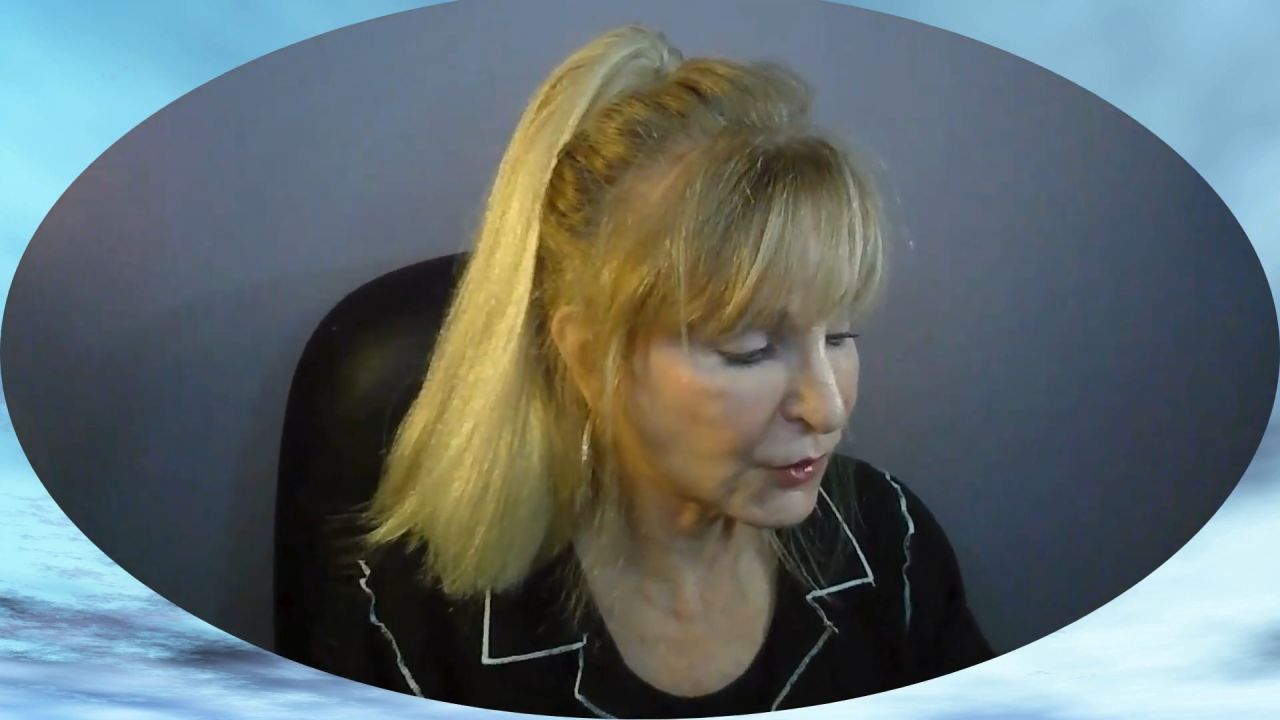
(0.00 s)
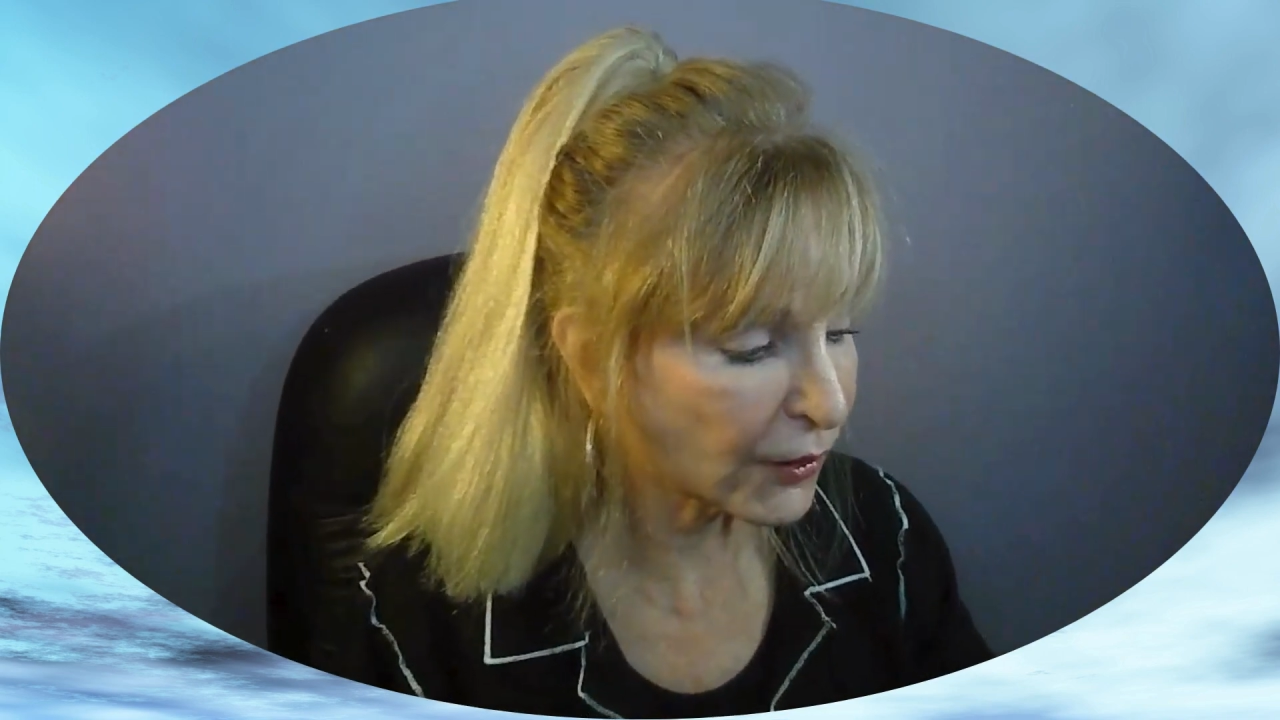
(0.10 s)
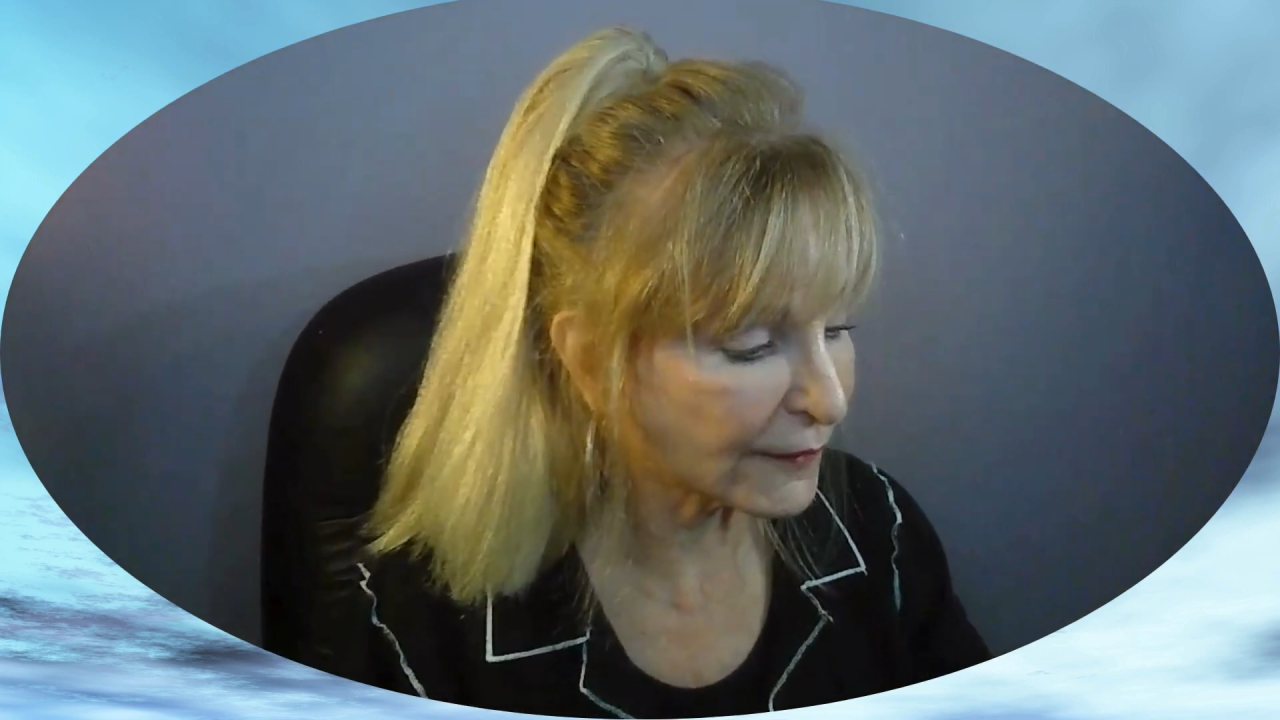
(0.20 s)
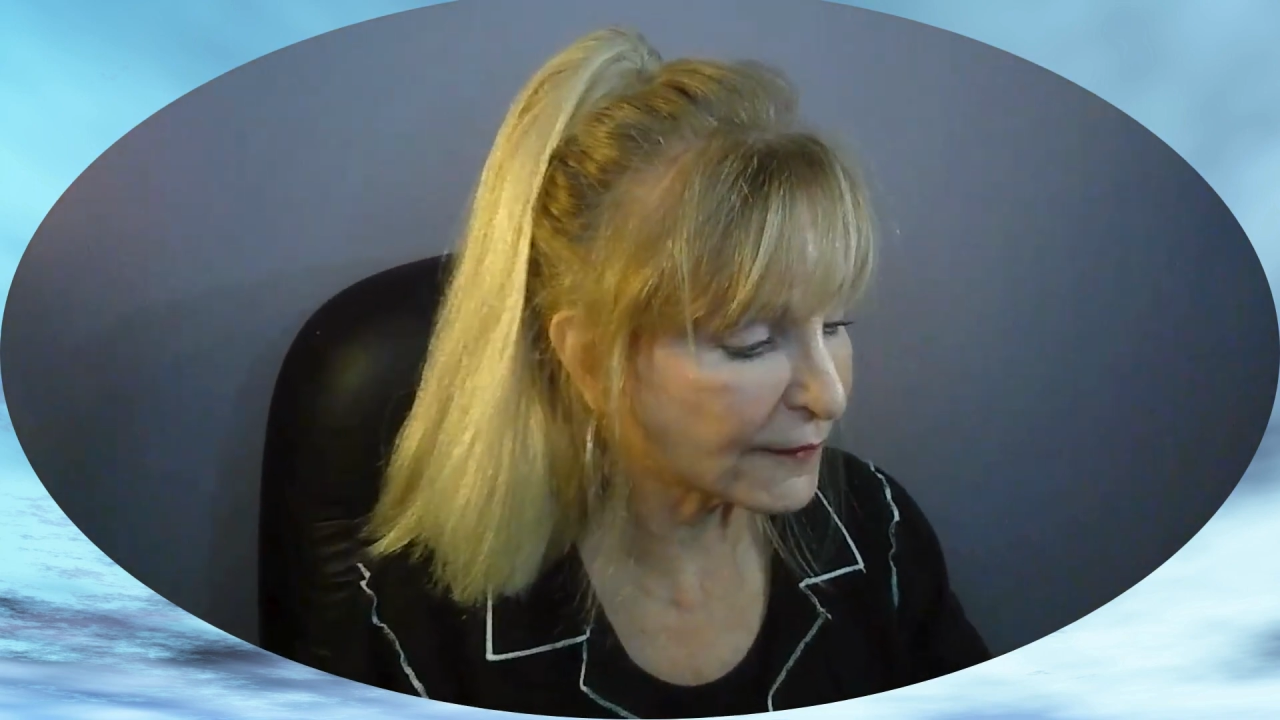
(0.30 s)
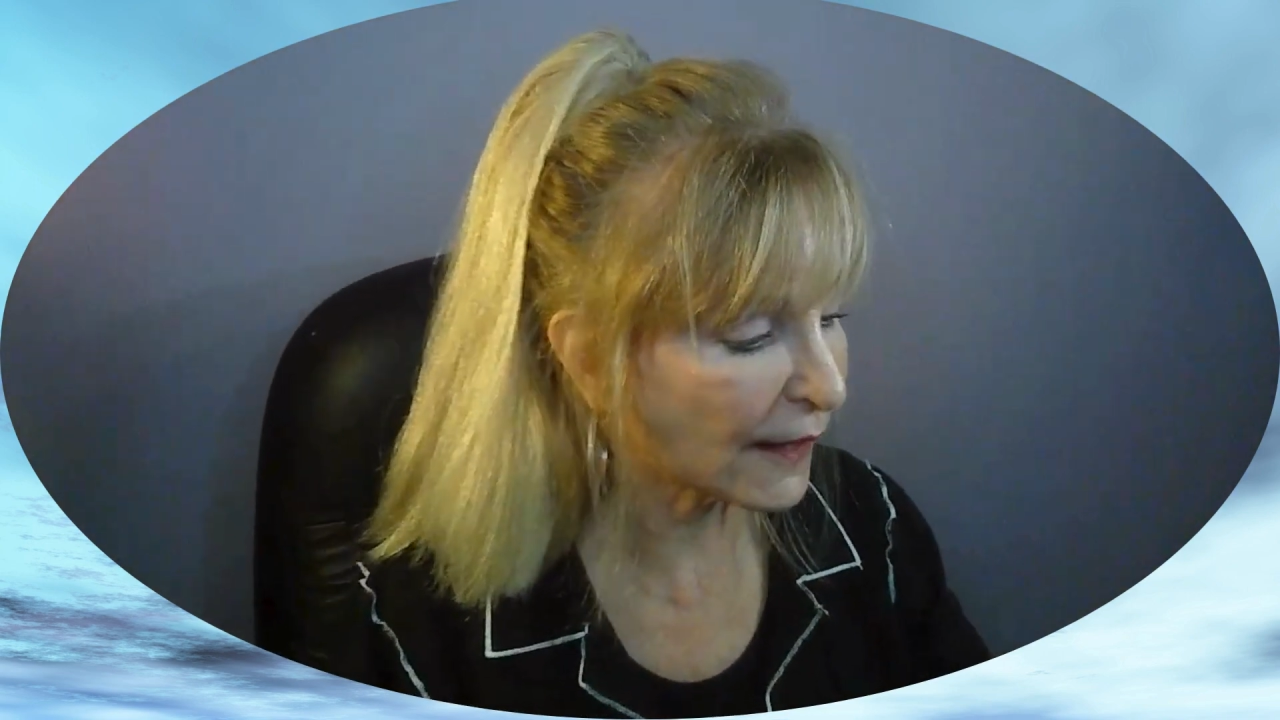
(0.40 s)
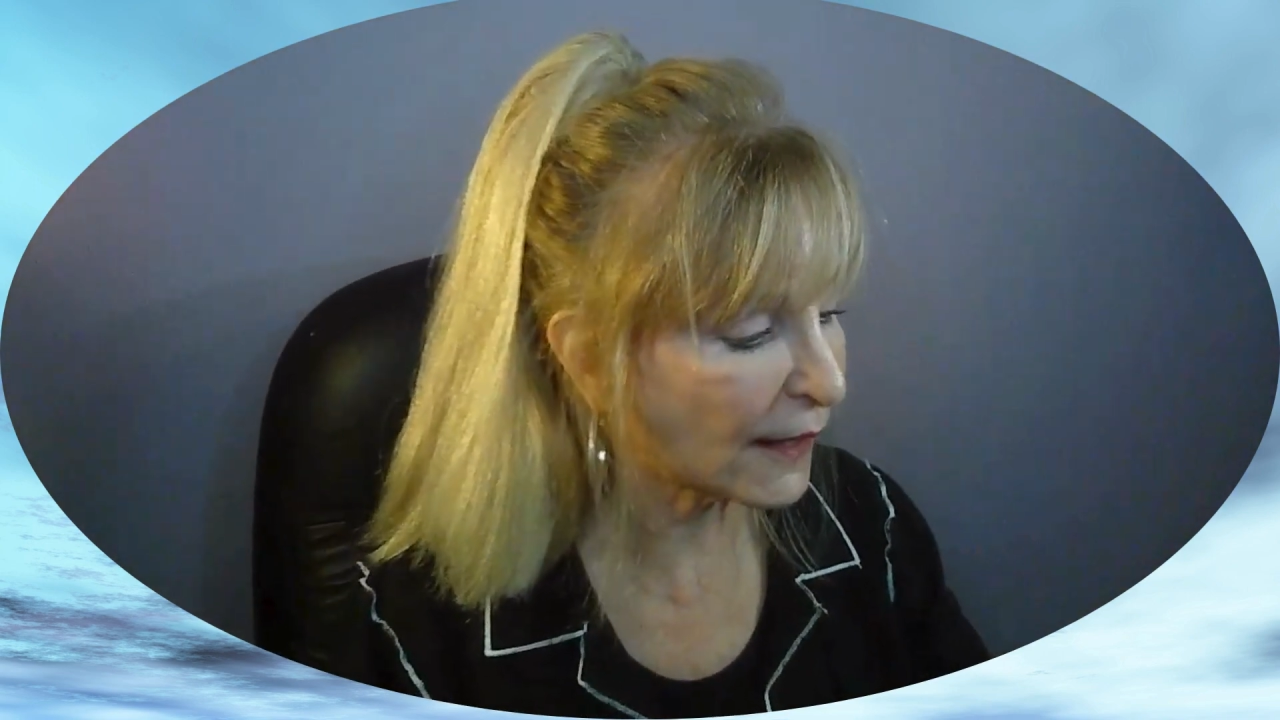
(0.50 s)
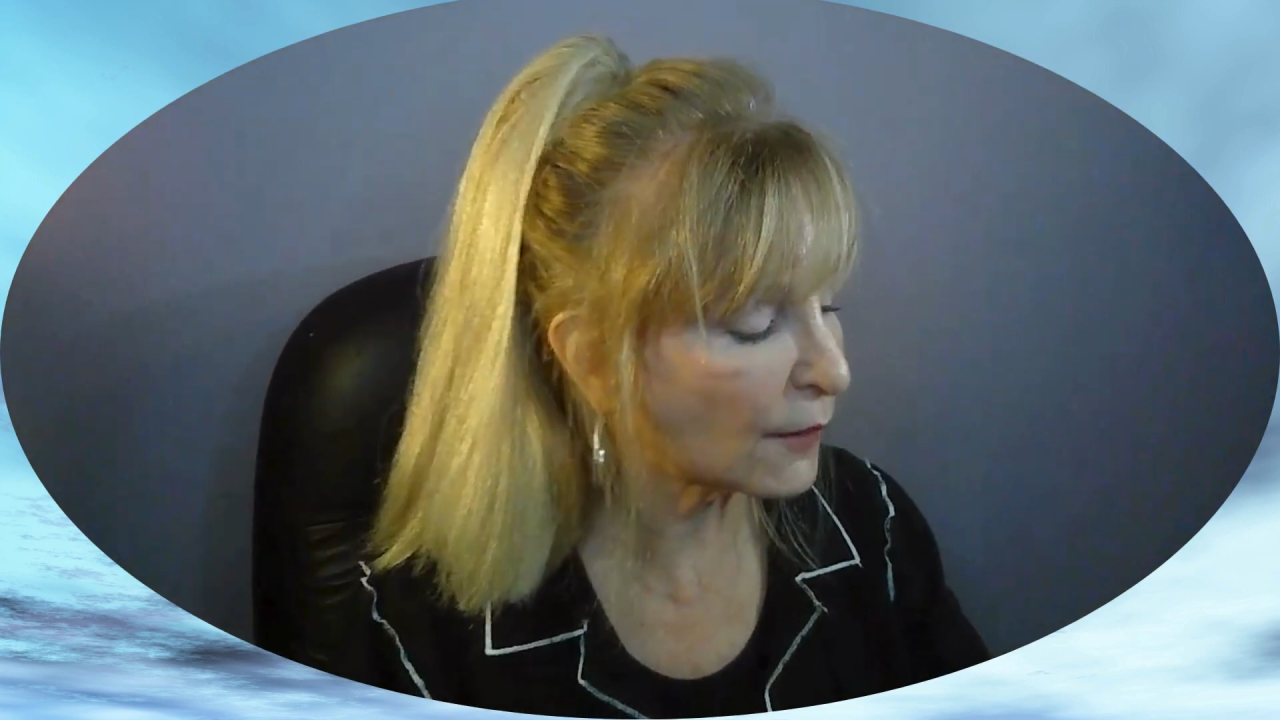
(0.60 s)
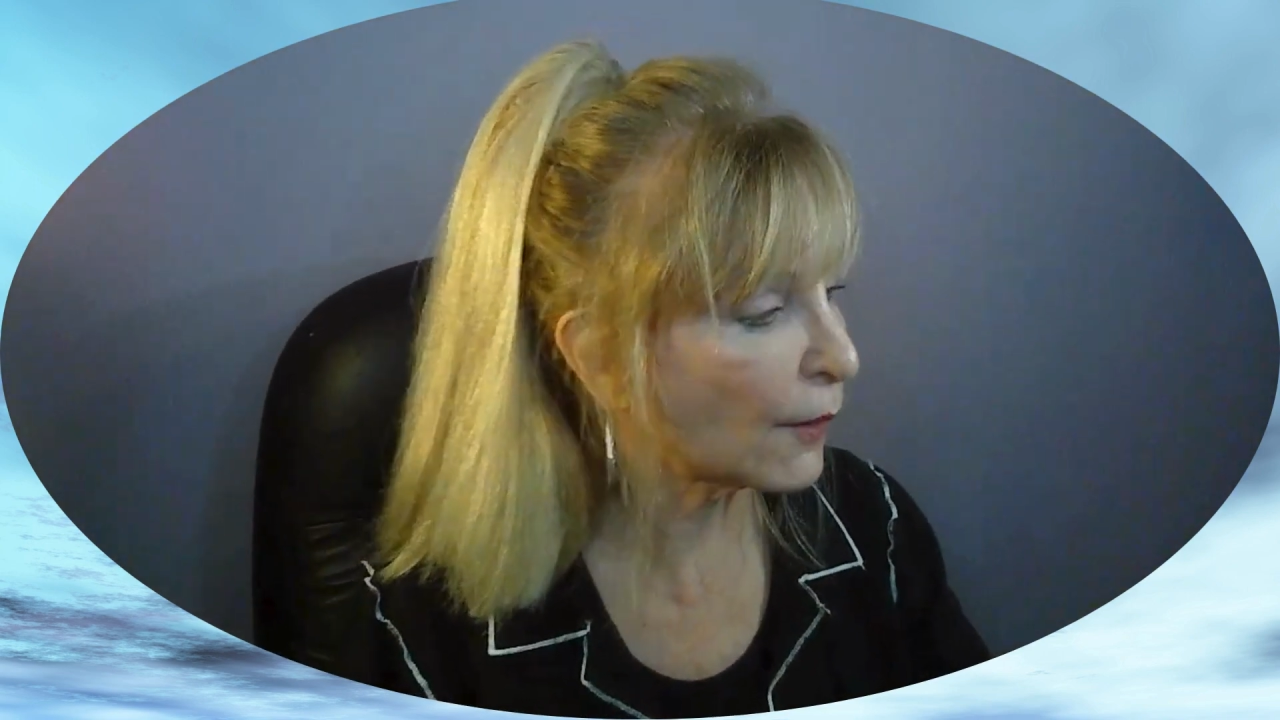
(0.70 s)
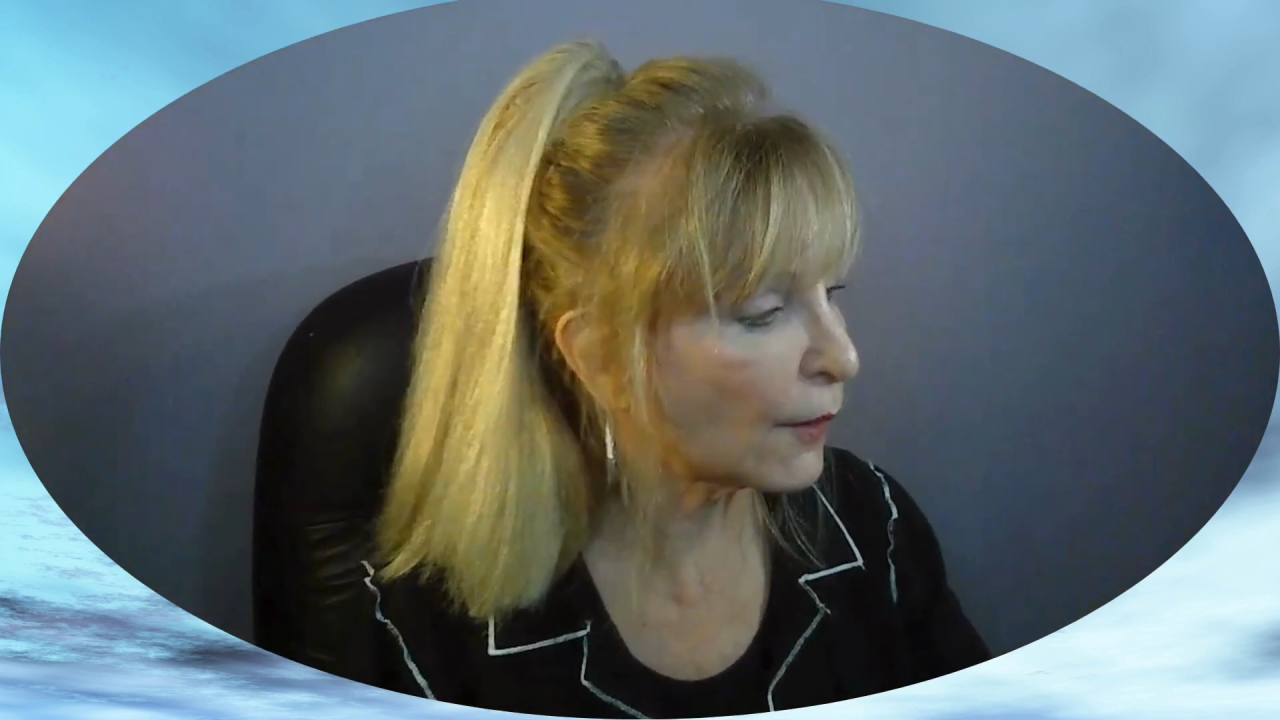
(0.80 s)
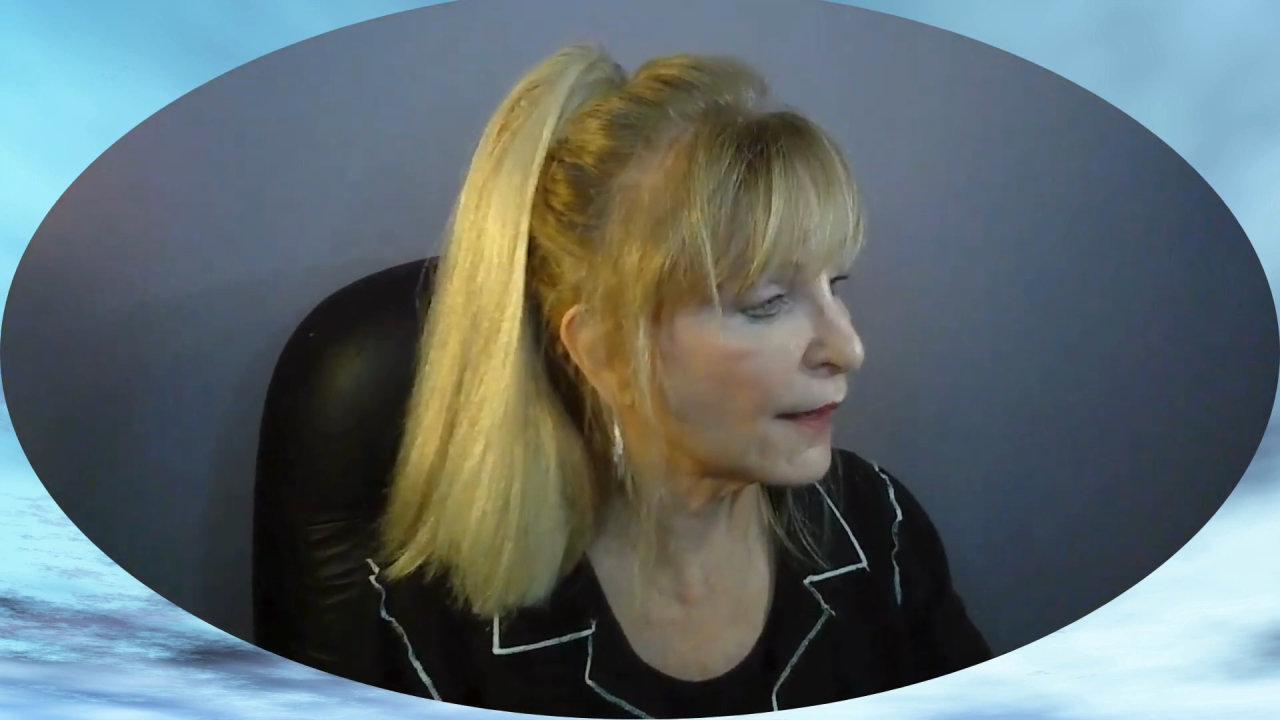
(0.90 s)
trust
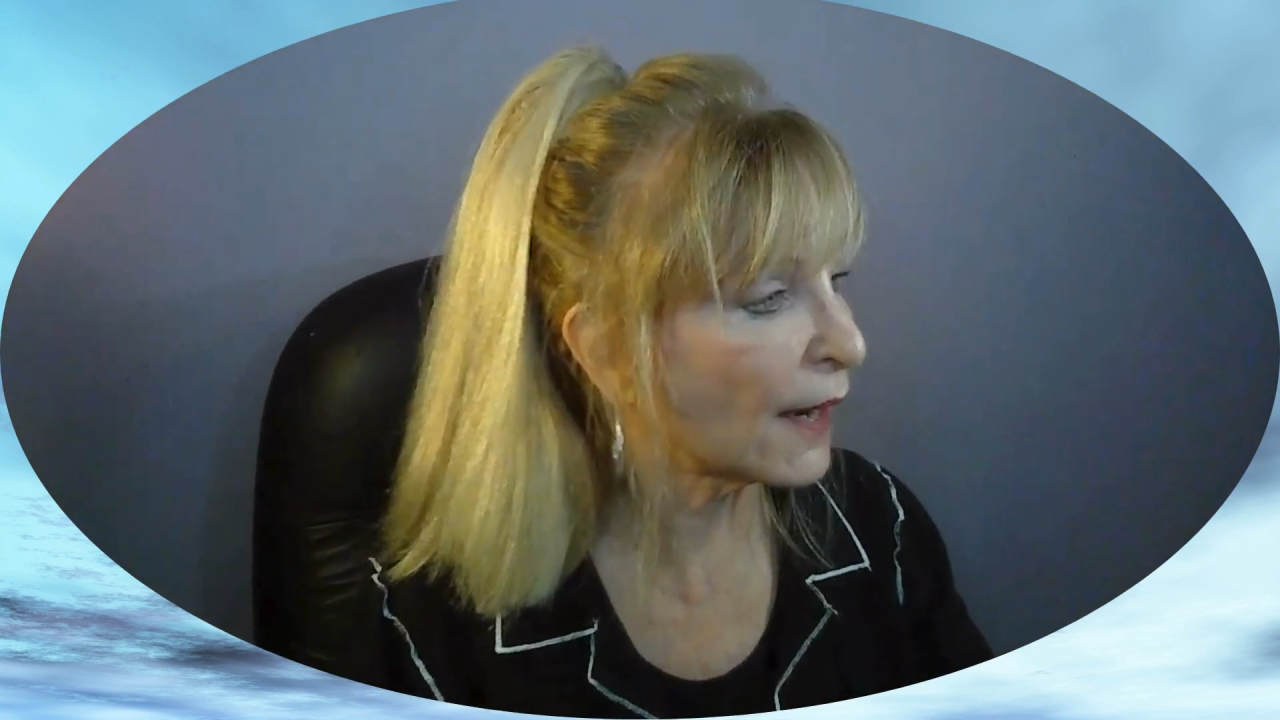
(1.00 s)
anyone,